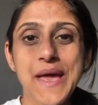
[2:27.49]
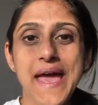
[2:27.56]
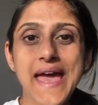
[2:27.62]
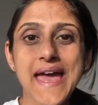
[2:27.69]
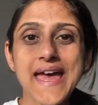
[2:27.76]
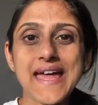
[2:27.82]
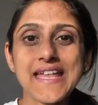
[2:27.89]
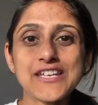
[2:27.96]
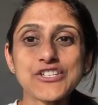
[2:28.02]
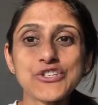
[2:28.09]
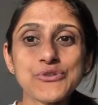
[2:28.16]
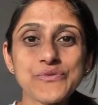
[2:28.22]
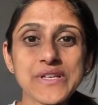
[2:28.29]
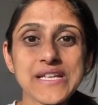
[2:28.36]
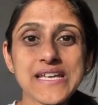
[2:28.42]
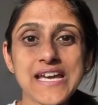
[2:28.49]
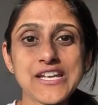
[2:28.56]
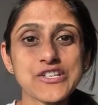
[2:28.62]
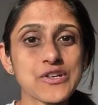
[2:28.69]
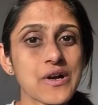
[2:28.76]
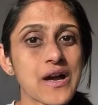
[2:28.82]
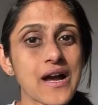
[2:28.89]
and you will
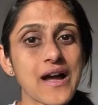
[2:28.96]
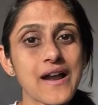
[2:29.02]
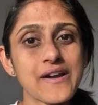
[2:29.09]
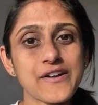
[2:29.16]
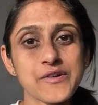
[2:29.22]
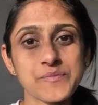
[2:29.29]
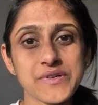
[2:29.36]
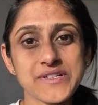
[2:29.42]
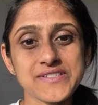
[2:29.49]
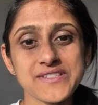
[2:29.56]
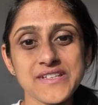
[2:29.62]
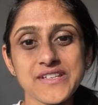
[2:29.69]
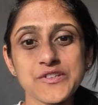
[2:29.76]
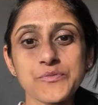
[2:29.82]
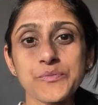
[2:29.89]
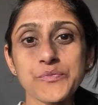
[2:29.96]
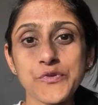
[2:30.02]
get 100%